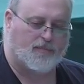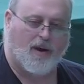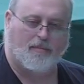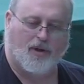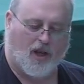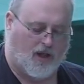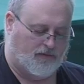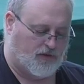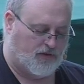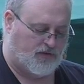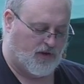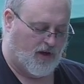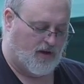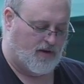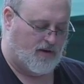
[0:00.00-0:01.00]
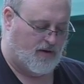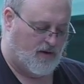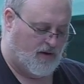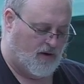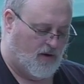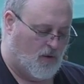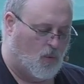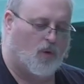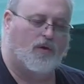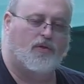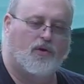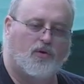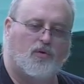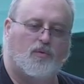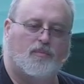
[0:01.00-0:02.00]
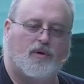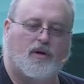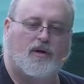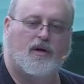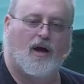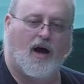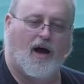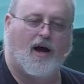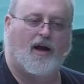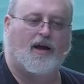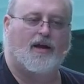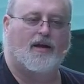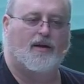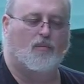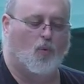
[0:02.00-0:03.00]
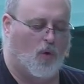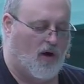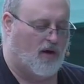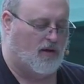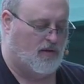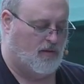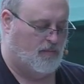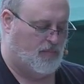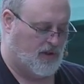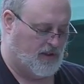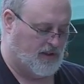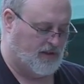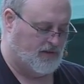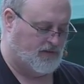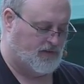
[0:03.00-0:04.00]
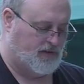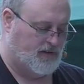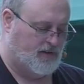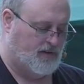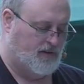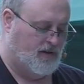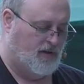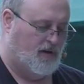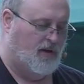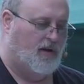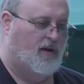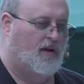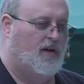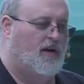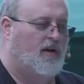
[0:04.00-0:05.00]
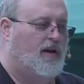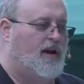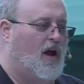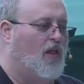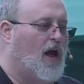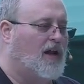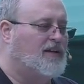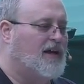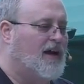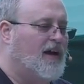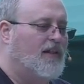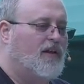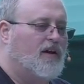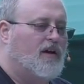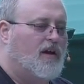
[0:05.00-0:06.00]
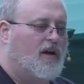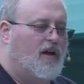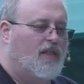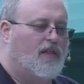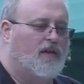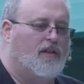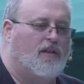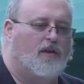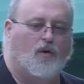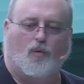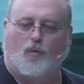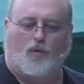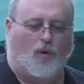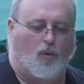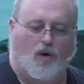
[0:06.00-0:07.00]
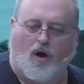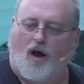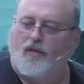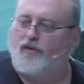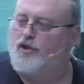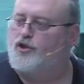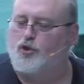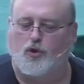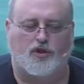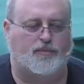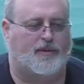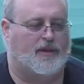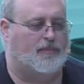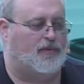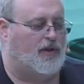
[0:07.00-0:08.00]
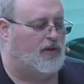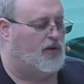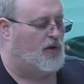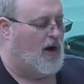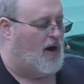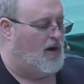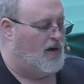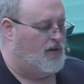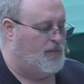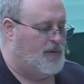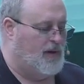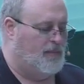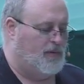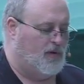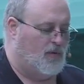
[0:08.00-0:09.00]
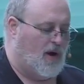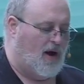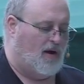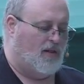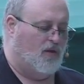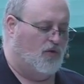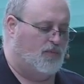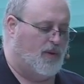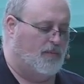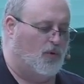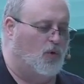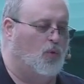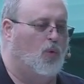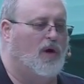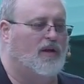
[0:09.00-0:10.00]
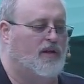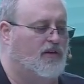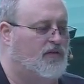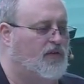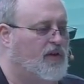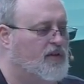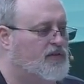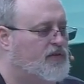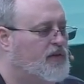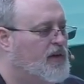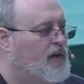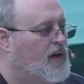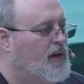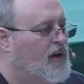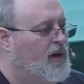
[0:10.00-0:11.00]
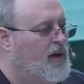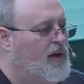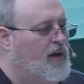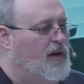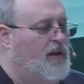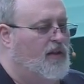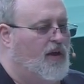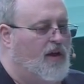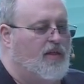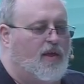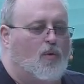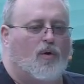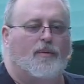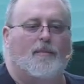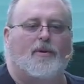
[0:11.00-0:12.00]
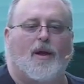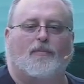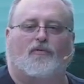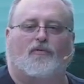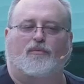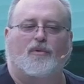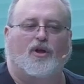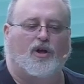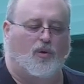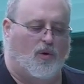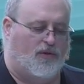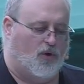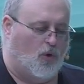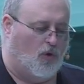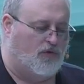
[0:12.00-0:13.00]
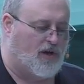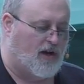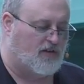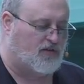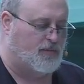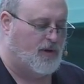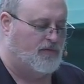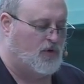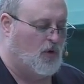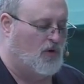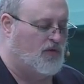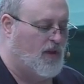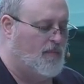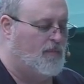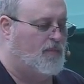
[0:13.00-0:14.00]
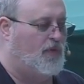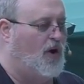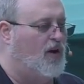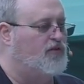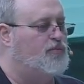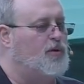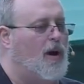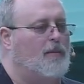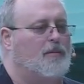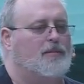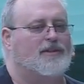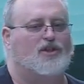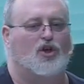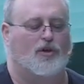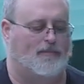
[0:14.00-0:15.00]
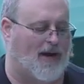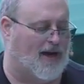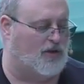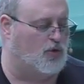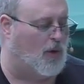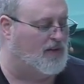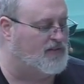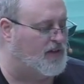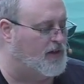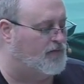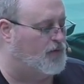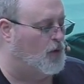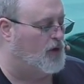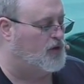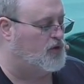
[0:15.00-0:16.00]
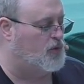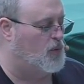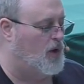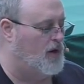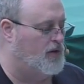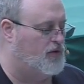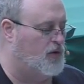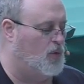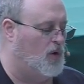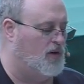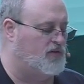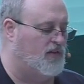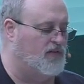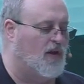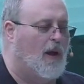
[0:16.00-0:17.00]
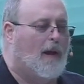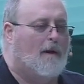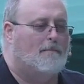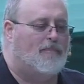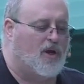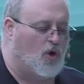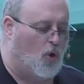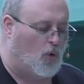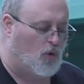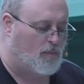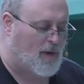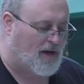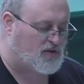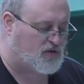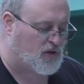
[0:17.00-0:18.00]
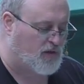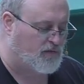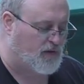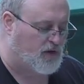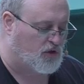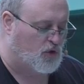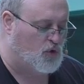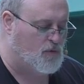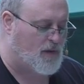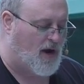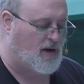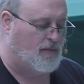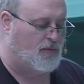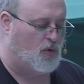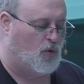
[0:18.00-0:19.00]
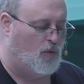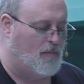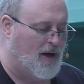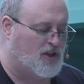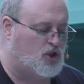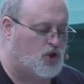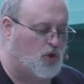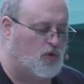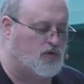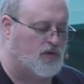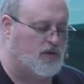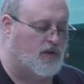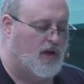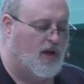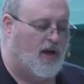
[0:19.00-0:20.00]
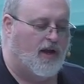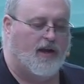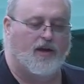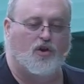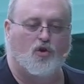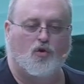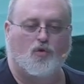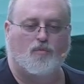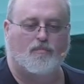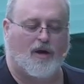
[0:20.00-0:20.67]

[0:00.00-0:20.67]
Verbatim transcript: to him, and then, then he saw the Spirit of God descending like a dove, coming to rest upon him. And behold, a voice from heaven said, this is my beloved Son, with whom I am well pleased. Now that day, the, the, there, there were other Jewish people in the crowd, other people around, and those people who witnessed this,